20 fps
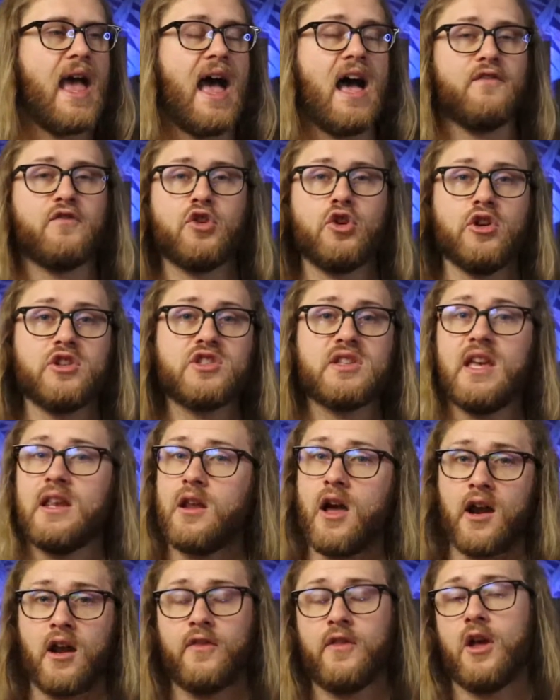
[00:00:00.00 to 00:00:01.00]
have good, and
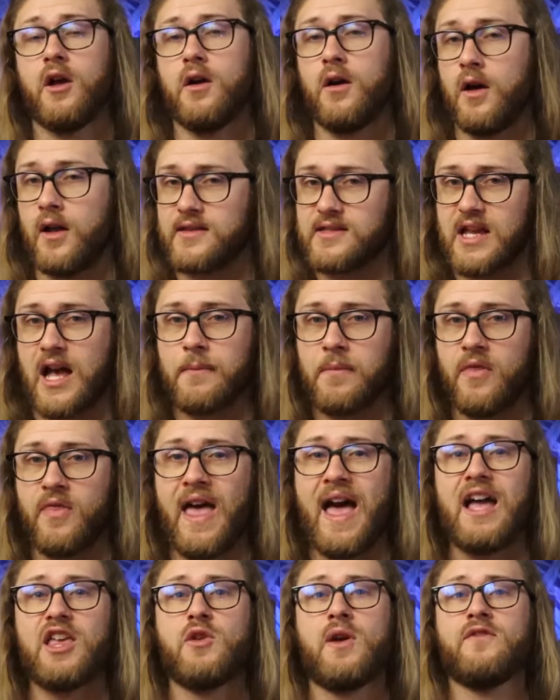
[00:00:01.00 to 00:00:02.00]
not on, the, on top of
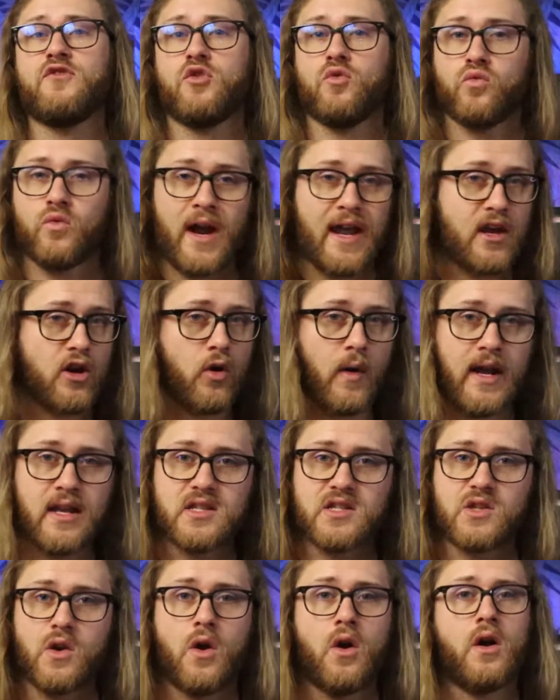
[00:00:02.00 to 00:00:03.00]
that, you have to write
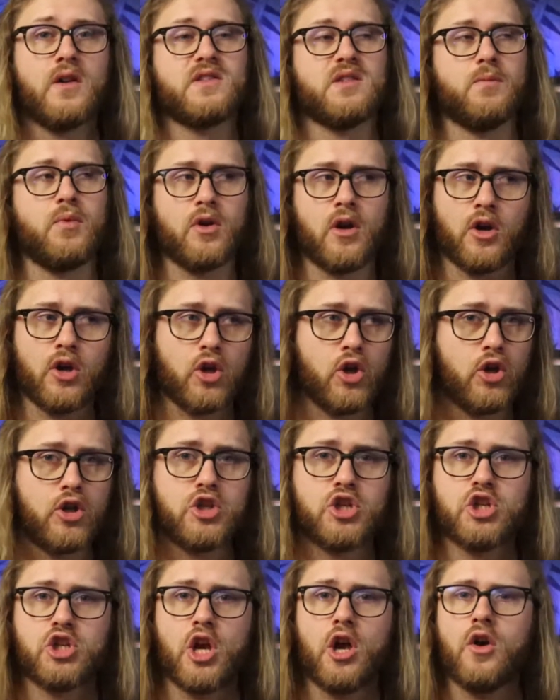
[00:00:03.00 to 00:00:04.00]
great songs and put on
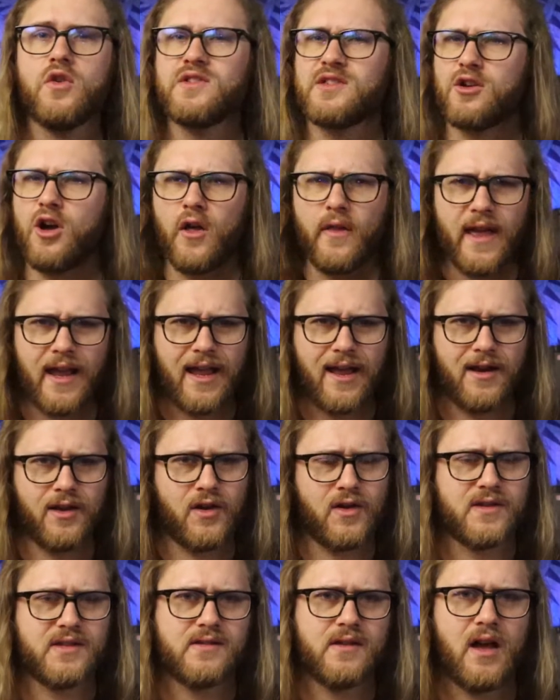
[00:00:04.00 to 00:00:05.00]
good shows and all that kind of
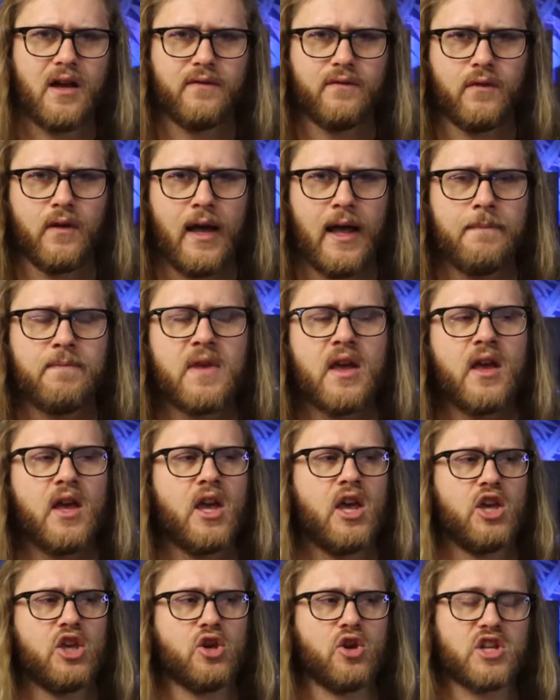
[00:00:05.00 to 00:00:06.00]
good stuff, right?
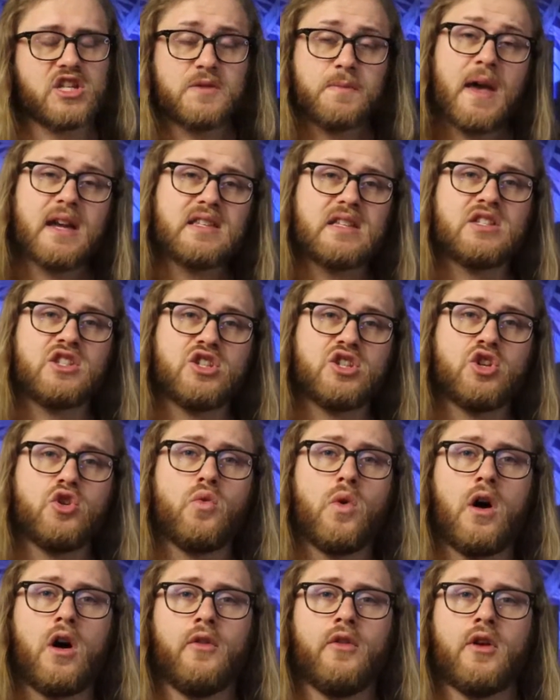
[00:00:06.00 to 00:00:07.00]
You're expected to
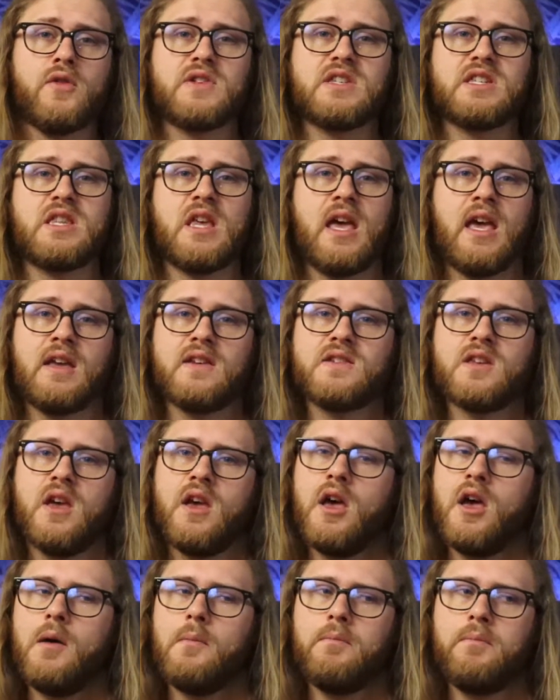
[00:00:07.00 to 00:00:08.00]
do all those things,
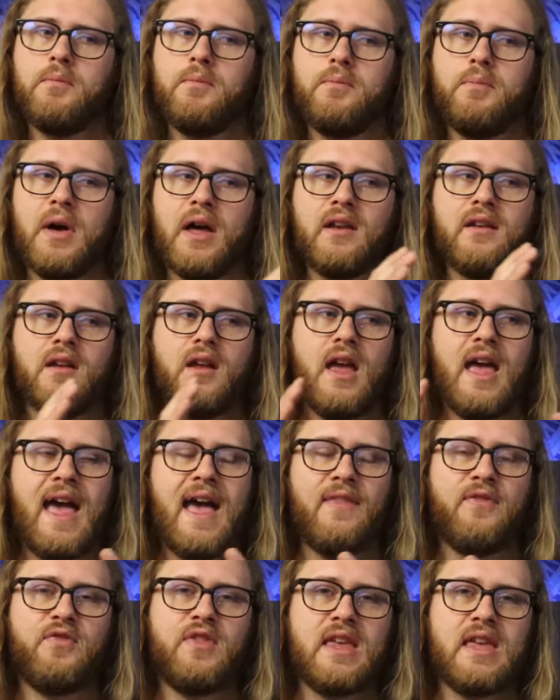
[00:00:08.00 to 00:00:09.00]
but
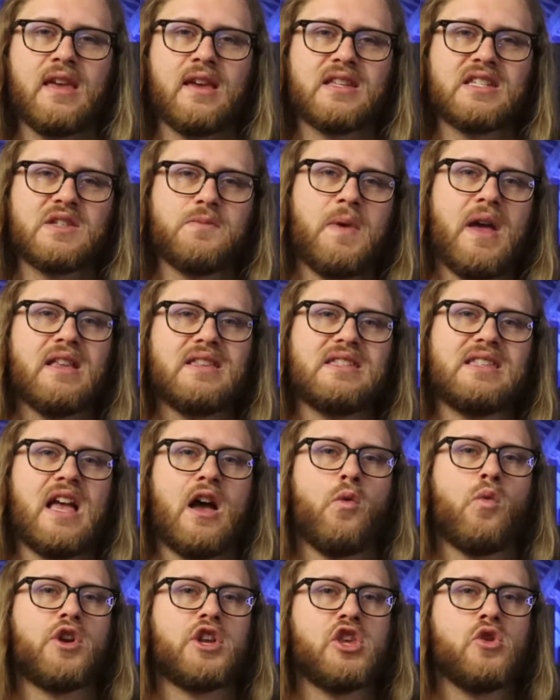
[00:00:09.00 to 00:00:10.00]
at the expense
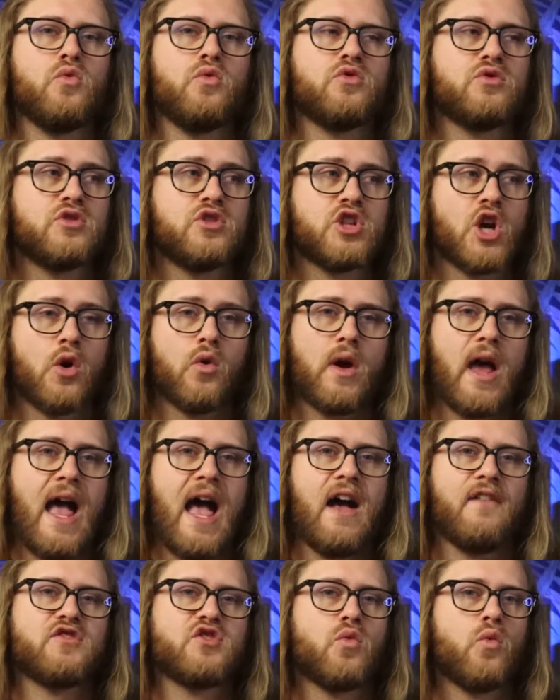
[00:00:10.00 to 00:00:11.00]
now where you don't
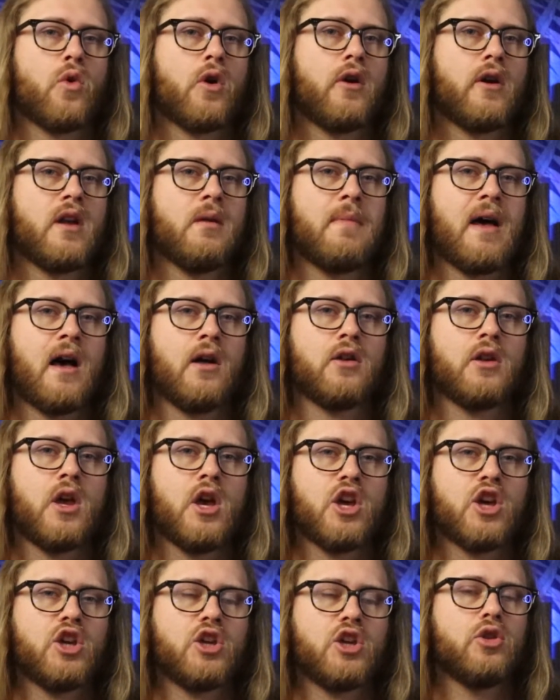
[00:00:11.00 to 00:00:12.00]
have to worry about
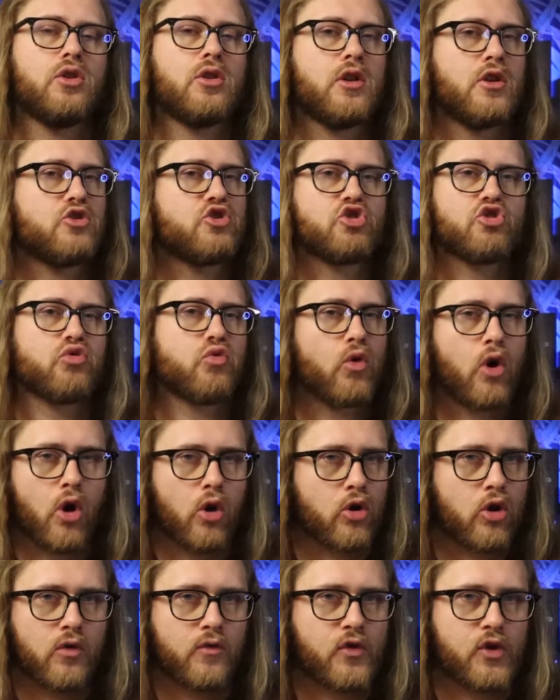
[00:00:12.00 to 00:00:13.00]

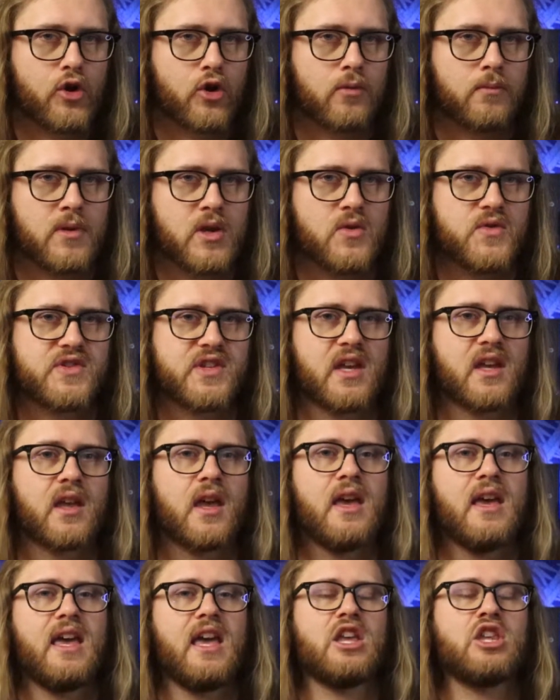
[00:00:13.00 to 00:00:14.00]
control over your music.
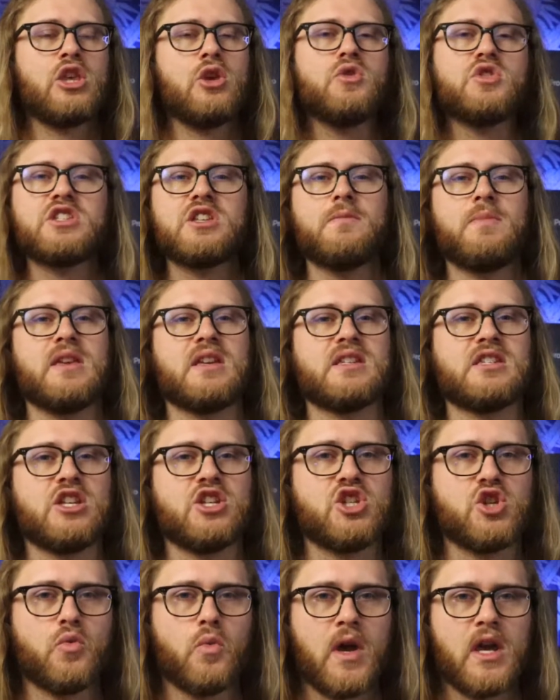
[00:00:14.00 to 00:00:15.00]
It used to be a
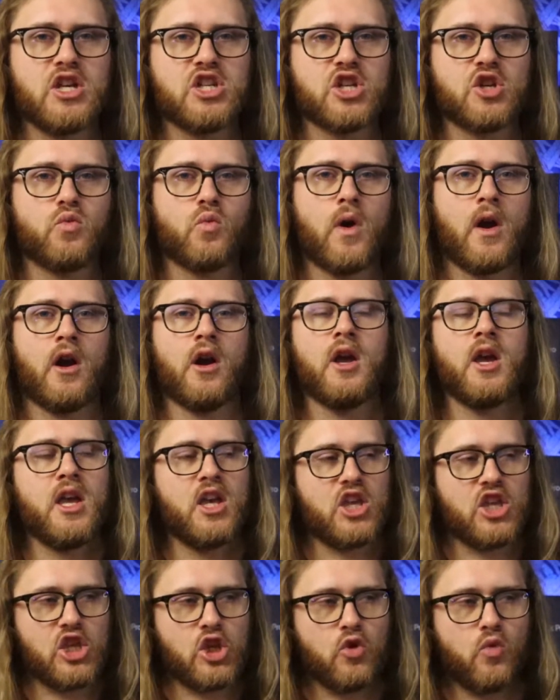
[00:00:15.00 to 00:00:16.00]
situation where
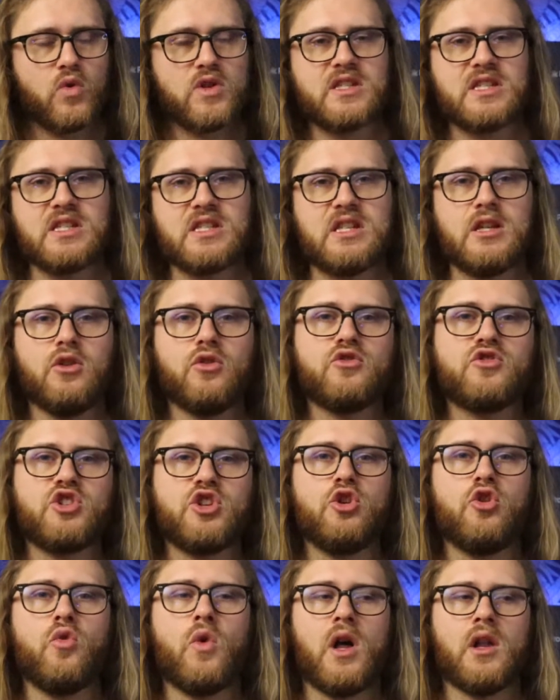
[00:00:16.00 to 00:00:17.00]
you would still
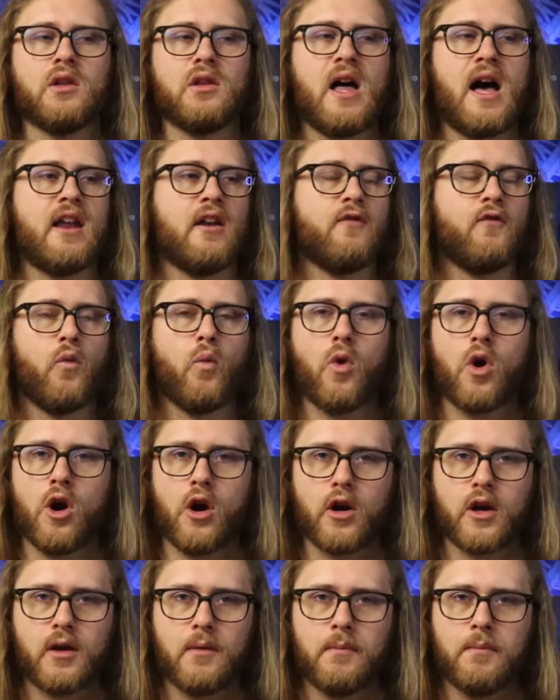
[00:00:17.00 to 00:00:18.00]
do a lot of
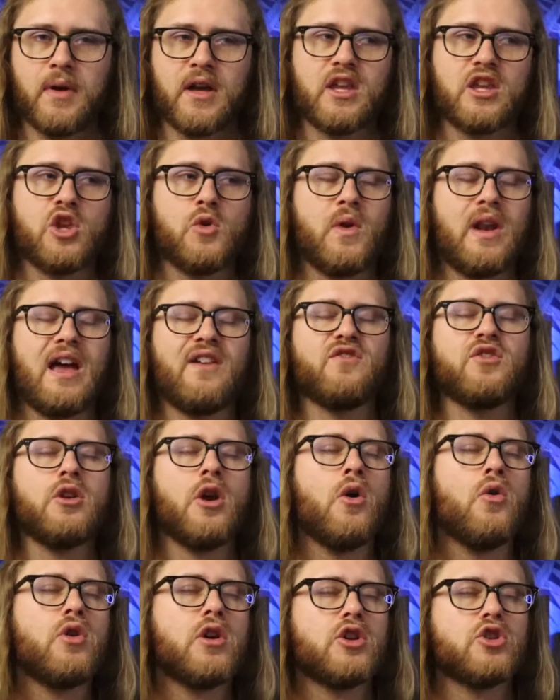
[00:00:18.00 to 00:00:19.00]
work, but you would have
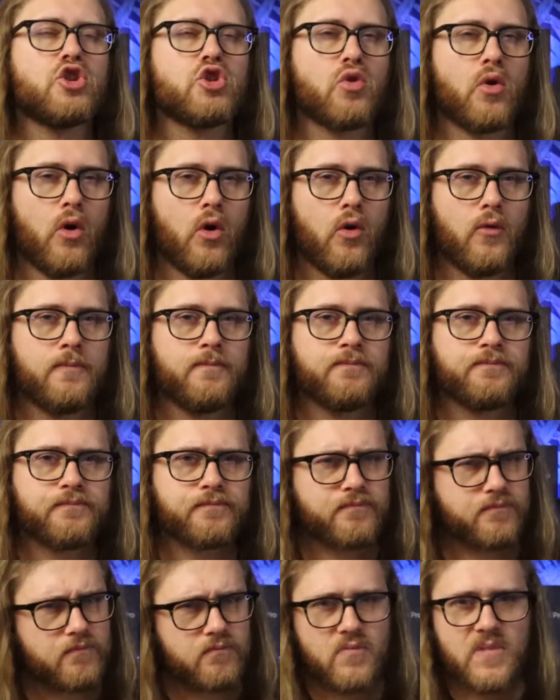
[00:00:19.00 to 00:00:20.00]
no control.
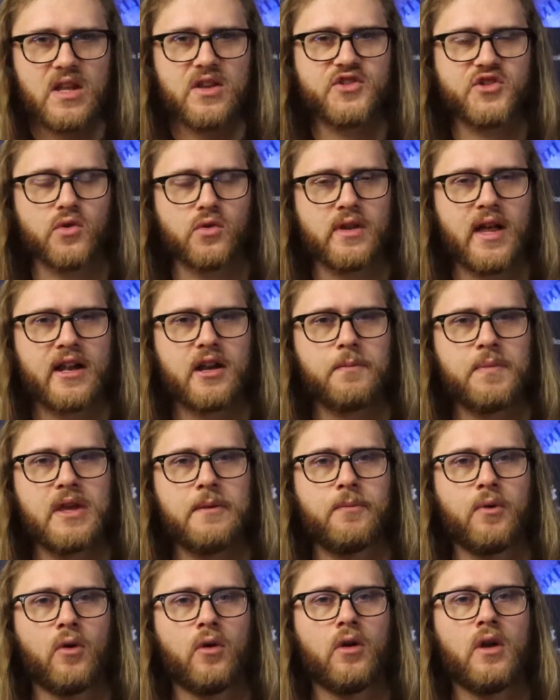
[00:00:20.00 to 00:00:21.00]
So a lot of
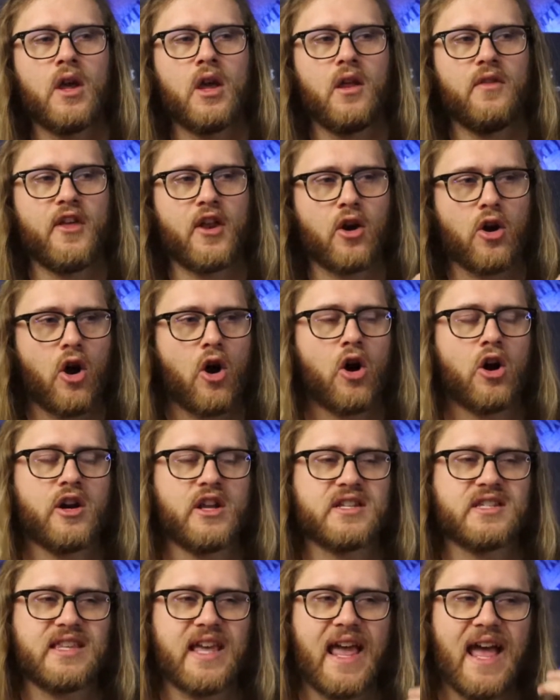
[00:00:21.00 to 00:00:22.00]
people that are
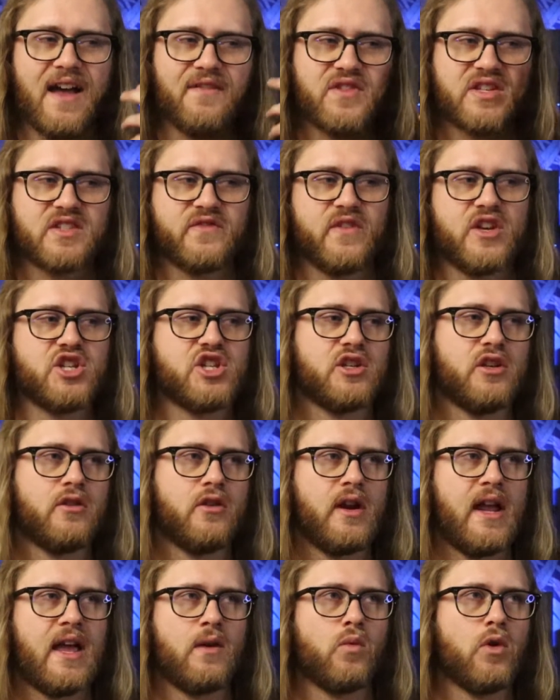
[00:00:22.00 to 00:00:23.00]
artists, they have this vision in
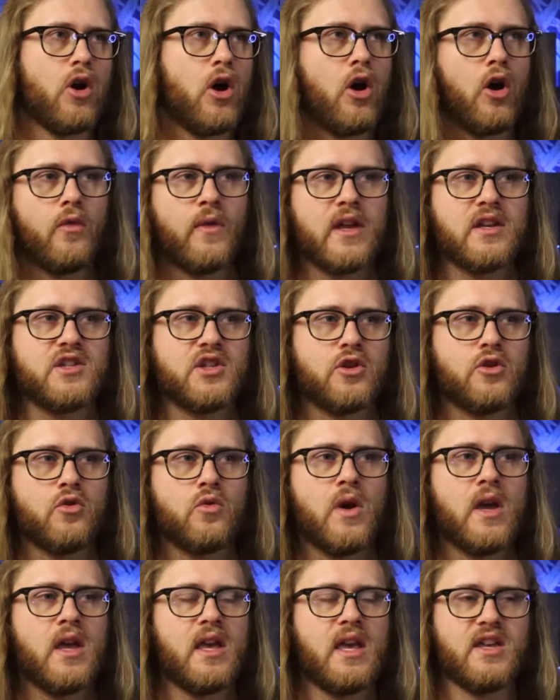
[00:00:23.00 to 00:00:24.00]
their head where all they
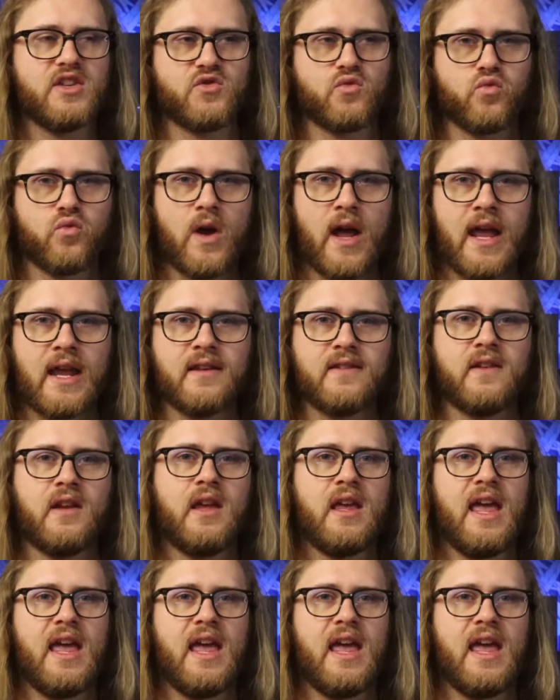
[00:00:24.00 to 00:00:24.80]
do is write